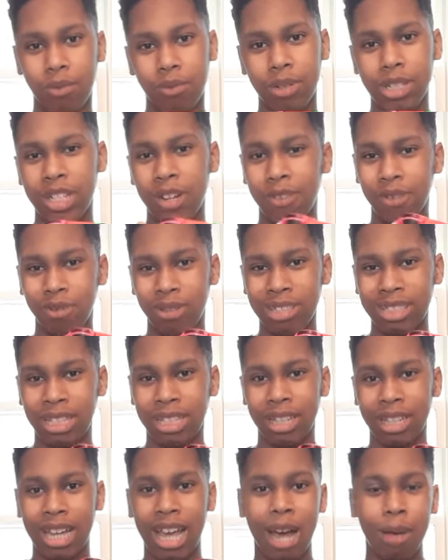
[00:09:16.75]
whichever ones
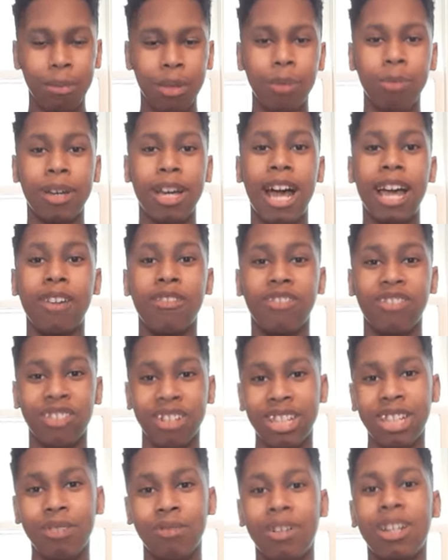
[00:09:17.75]
that they got me, but I
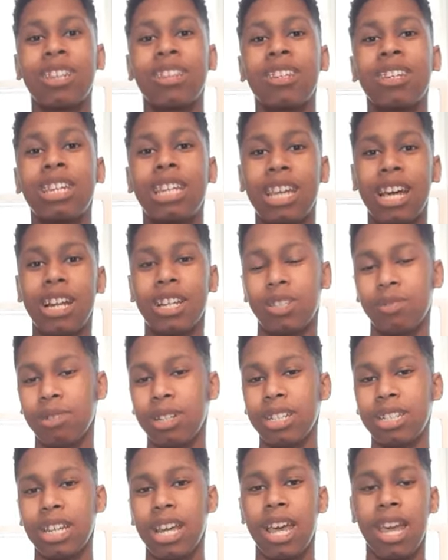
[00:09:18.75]
really wanted the neon
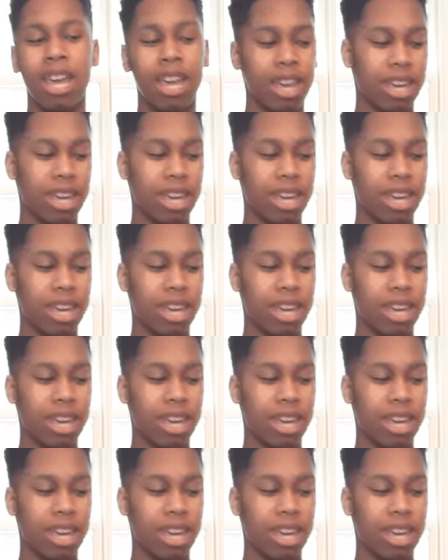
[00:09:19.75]
switch.